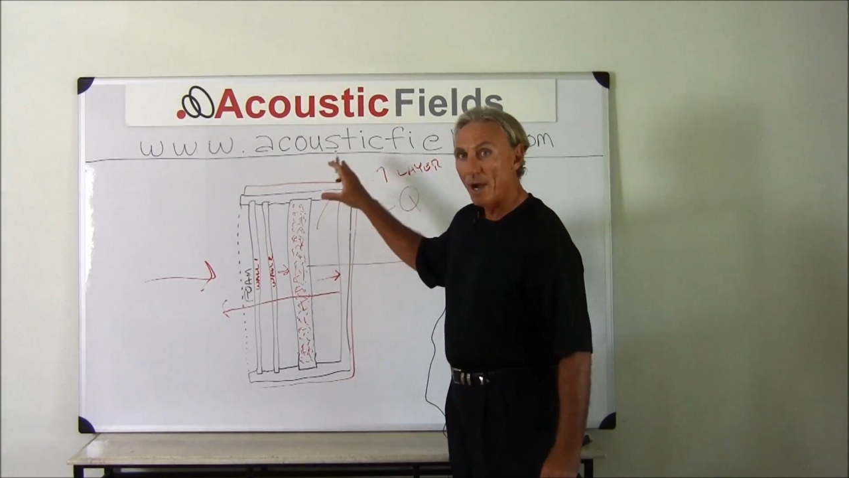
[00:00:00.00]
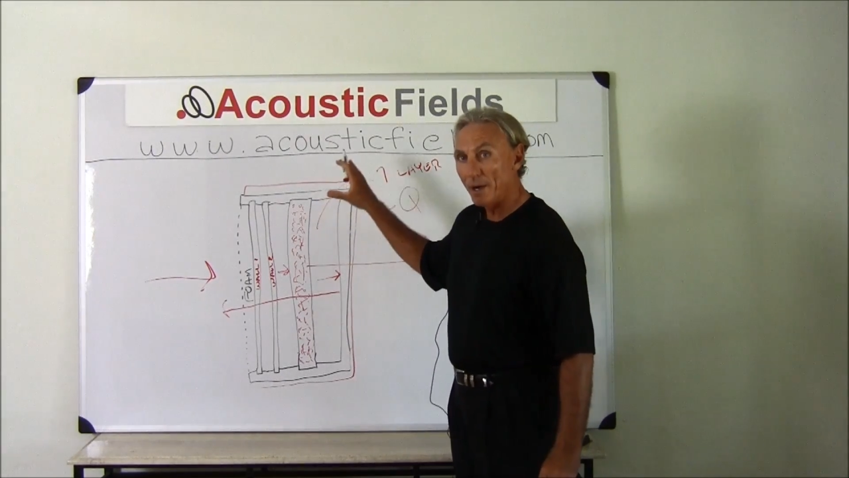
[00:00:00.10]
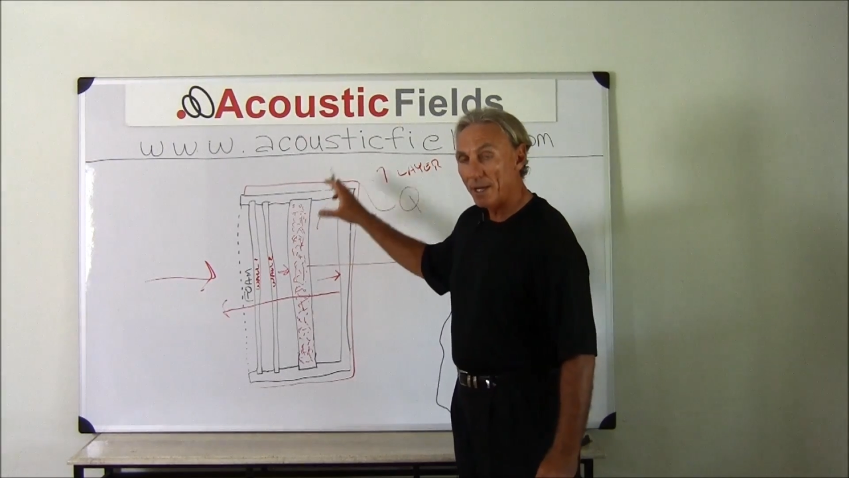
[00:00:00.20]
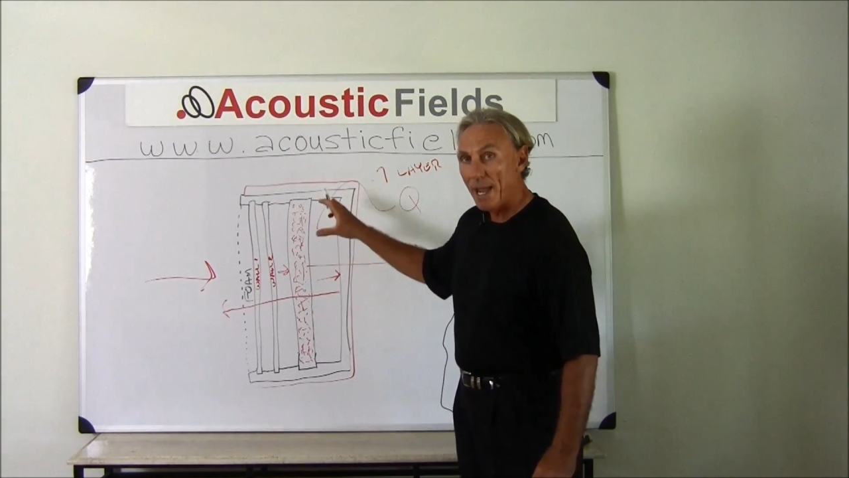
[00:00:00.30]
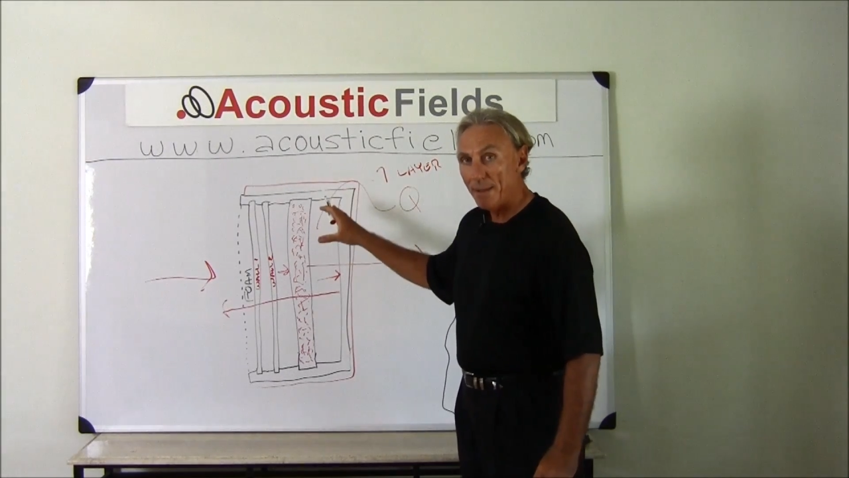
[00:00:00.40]

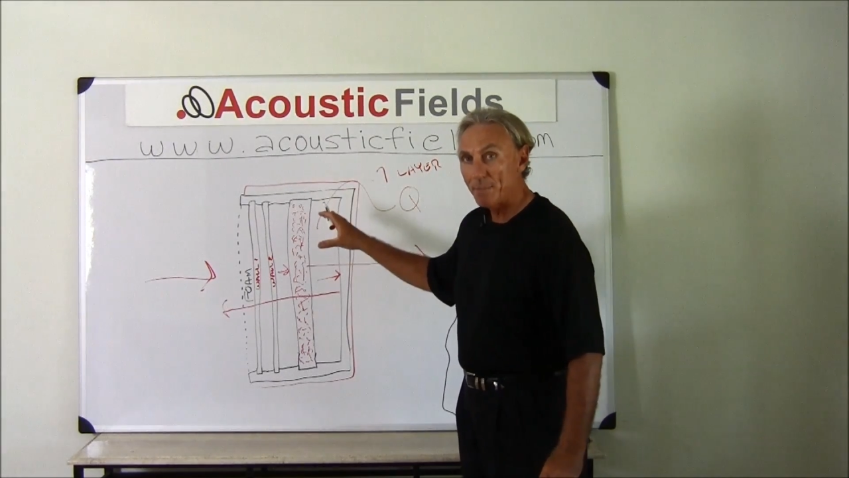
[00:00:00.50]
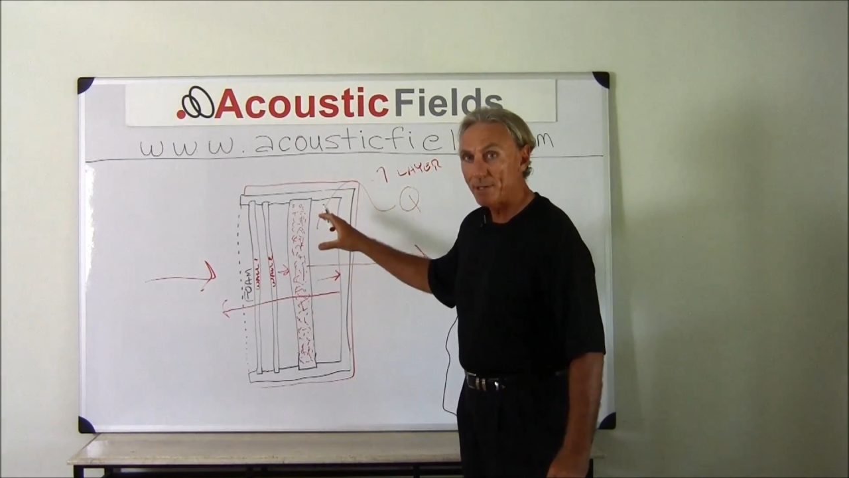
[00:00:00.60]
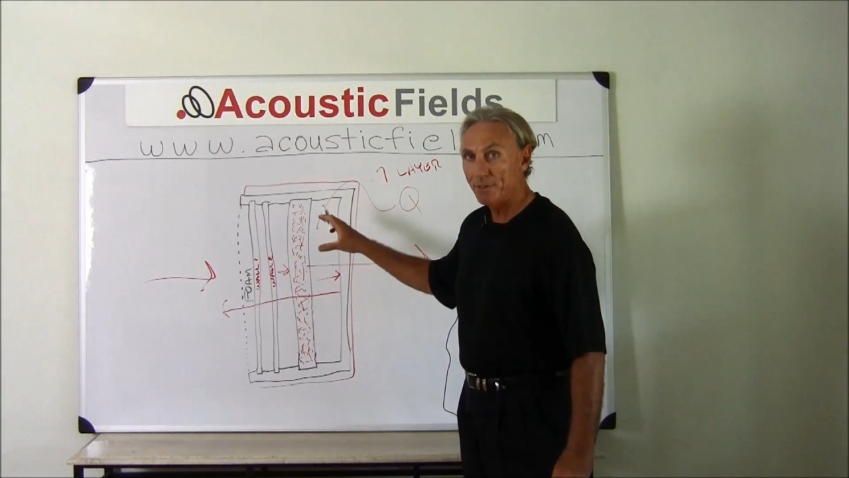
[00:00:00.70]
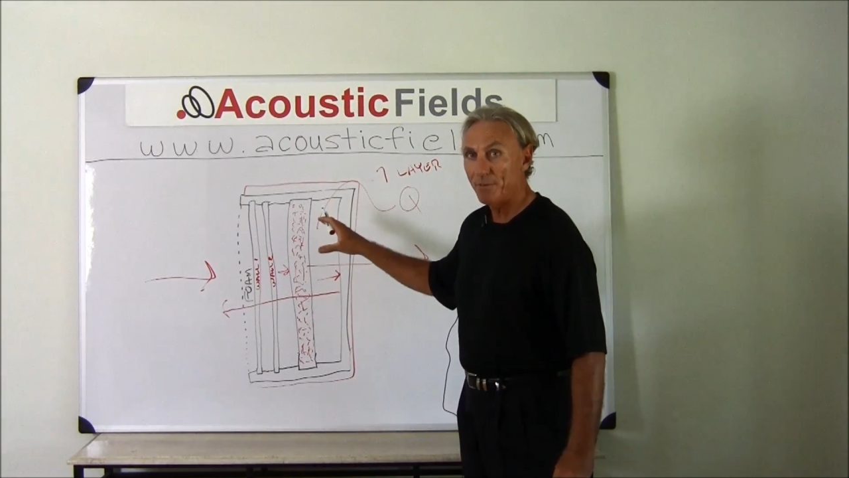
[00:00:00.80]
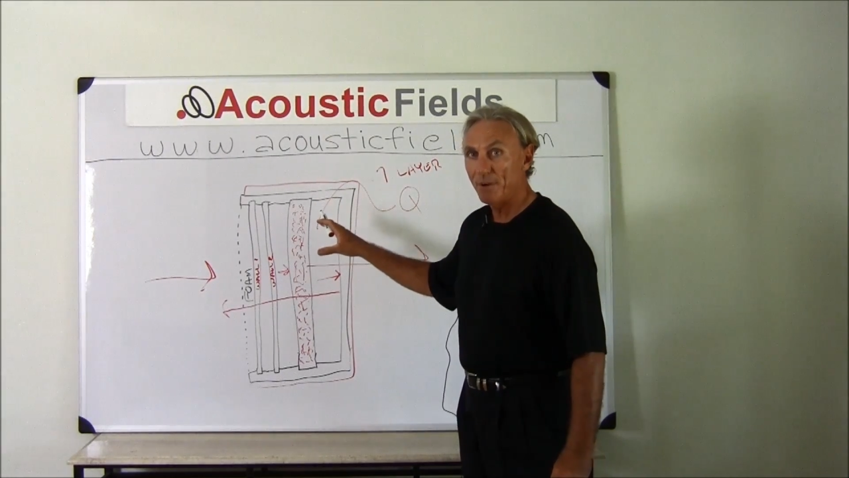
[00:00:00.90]
our
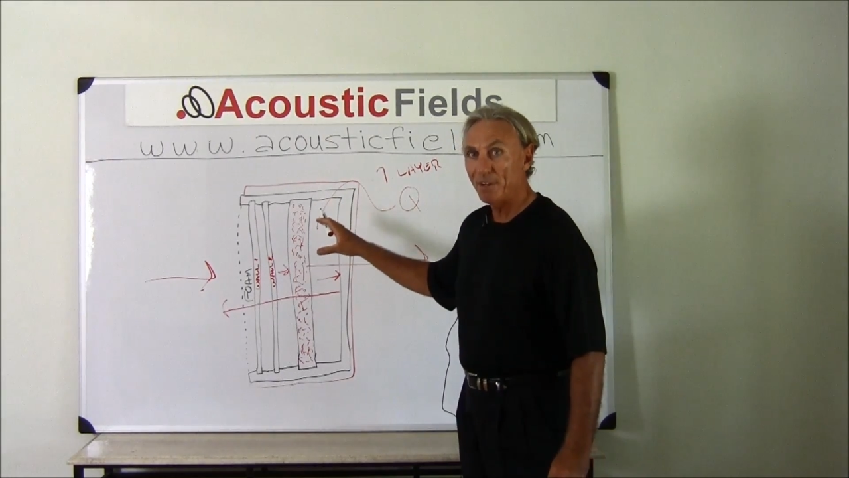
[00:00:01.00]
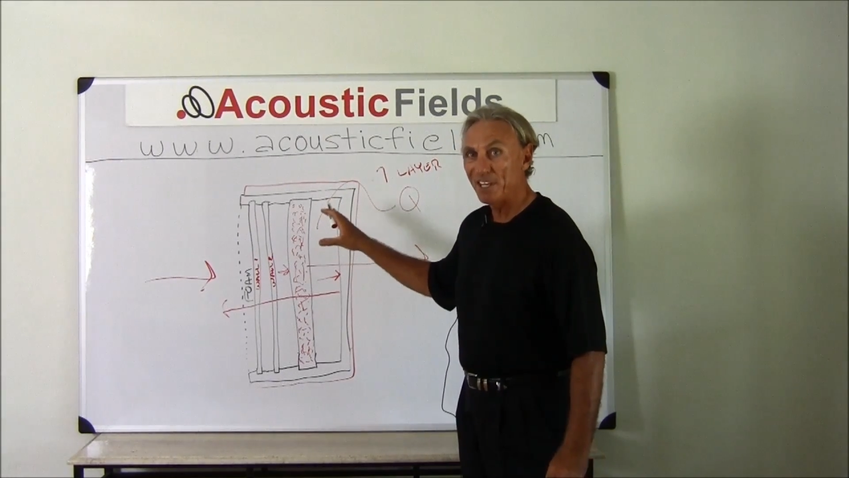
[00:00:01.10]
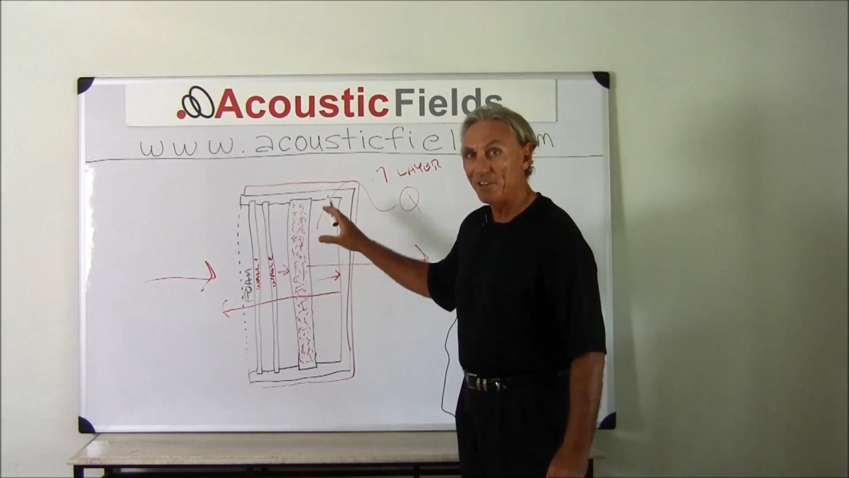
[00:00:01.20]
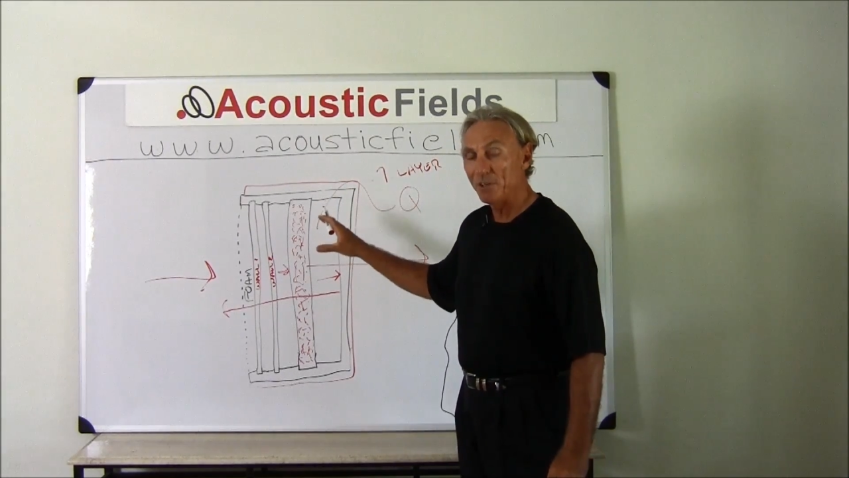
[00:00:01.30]
cabinet is very